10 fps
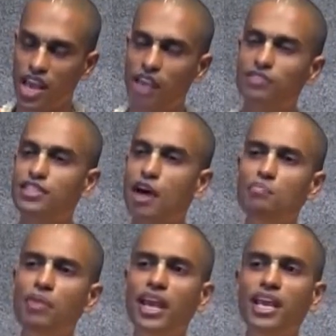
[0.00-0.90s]
If
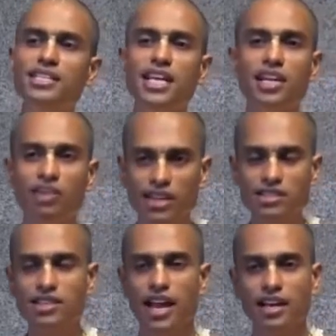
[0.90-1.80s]
somebody is
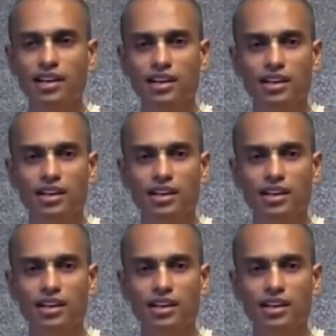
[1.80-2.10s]
interested